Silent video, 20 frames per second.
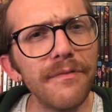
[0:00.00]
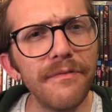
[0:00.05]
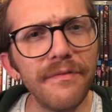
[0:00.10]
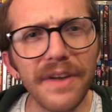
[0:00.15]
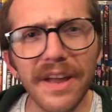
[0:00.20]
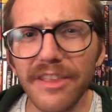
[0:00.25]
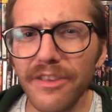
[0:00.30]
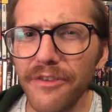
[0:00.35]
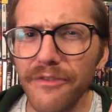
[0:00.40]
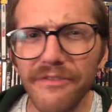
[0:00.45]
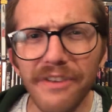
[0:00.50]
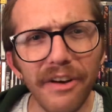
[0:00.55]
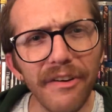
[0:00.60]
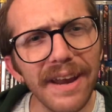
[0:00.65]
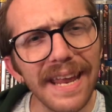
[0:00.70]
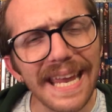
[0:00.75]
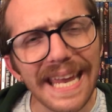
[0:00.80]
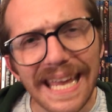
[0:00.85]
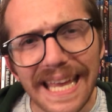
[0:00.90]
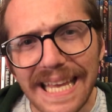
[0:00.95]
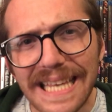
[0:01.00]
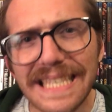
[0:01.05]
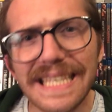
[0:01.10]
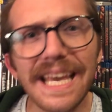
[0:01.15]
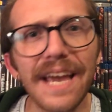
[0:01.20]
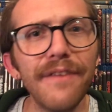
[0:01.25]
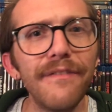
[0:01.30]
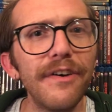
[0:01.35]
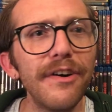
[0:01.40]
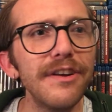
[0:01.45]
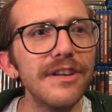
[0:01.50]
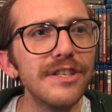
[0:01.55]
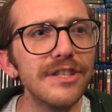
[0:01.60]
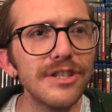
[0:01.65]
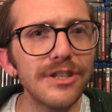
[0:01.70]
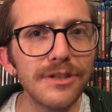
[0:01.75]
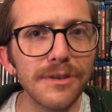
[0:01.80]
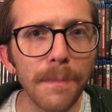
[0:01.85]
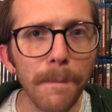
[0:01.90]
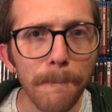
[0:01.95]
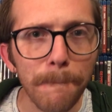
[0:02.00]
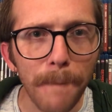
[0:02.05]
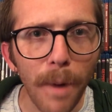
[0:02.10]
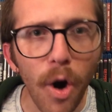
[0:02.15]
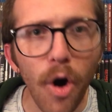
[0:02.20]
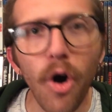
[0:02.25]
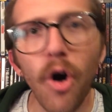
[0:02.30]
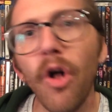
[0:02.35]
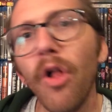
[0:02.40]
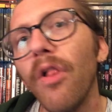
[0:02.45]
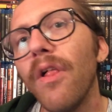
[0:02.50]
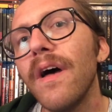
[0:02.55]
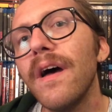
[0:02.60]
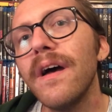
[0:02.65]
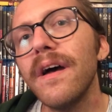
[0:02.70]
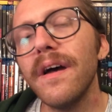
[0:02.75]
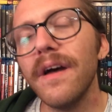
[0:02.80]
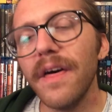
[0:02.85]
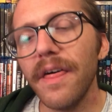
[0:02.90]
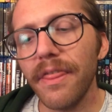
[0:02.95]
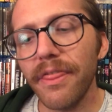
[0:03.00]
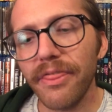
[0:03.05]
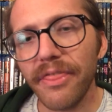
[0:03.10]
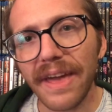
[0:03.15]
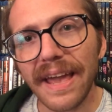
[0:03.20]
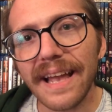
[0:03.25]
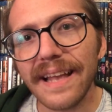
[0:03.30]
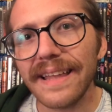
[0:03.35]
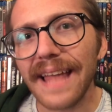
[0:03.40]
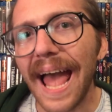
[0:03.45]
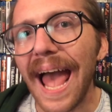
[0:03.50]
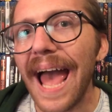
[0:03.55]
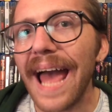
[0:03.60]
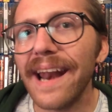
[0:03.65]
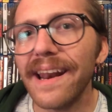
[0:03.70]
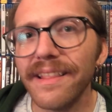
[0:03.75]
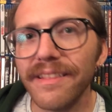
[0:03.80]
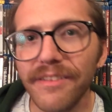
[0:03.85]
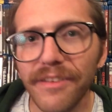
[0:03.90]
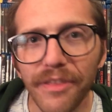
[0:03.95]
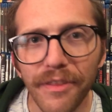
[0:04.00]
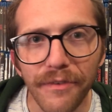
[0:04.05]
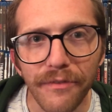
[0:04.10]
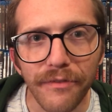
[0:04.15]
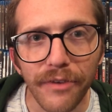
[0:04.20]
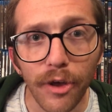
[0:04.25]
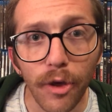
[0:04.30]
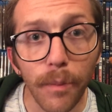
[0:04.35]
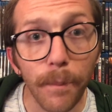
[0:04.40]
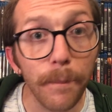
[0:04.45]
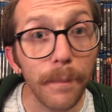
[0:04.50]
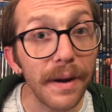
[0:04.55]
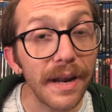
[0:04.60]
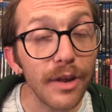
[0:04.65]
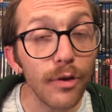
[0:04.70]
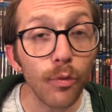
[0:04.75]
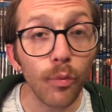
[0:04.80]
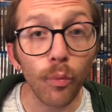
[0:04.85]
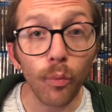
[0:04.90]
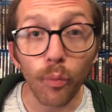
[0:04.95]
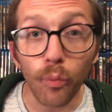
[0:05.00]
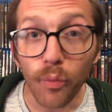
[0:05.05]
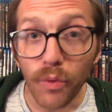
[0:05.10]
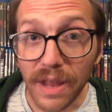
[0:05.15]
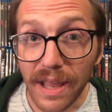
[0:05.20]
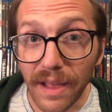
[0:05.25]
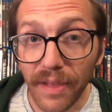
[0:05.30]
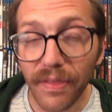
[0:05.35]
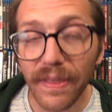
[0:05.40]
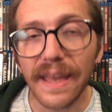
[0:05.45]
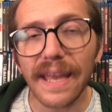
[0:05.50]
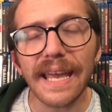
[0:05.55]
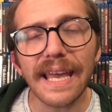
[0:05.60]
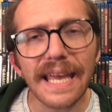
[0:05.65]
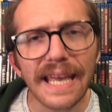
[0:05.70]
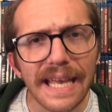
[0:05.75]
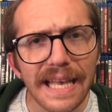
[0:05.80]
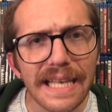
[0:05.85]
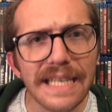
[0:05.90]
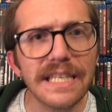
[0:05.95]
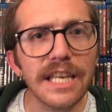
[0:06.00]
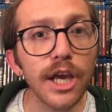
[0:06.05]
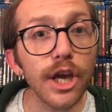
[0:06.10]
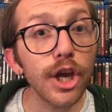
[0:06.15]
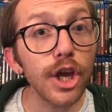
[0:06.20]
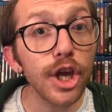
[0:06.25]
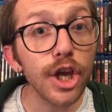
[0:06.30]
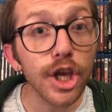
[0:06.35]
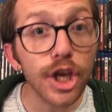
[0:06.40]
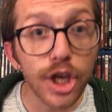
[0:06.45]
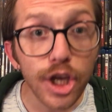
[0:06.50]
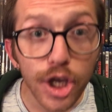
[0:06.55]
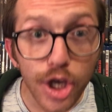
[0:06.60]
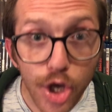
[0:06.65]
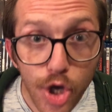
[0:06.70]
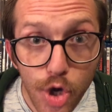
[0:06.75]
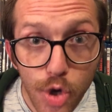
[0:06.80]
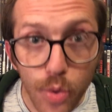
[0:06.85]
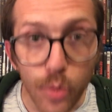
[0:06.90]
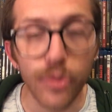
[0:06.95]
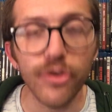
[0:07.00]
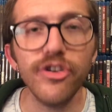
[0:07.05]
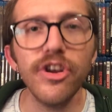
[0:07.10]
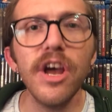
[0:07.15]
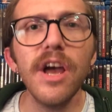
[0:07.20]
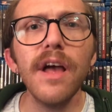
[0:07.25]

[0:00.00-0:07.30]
It's a very easy, a very small thing to add into the film, but it really is huge.